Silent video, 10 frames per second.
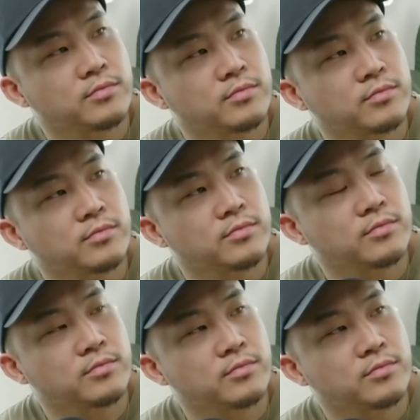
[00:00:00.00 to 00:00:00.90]

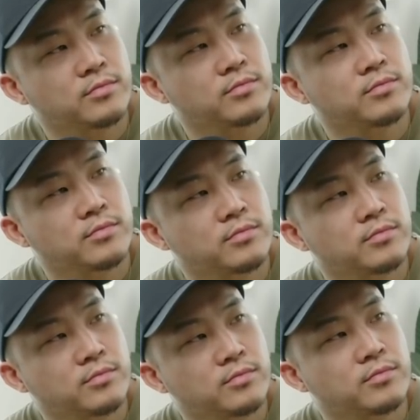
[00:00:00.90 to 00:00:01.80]

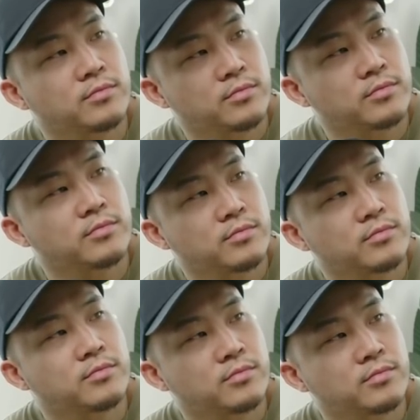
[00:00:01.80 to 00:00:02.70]

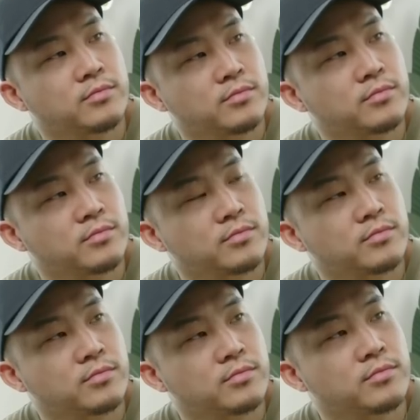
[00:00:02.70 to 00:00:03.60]

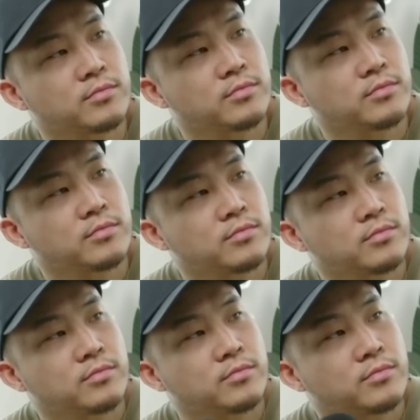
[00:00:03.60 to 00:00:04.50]

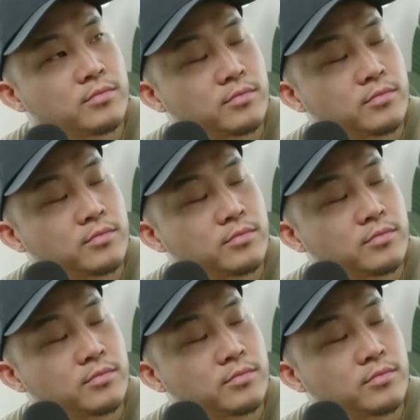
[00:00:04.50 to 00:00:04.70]
The person shown says nothing.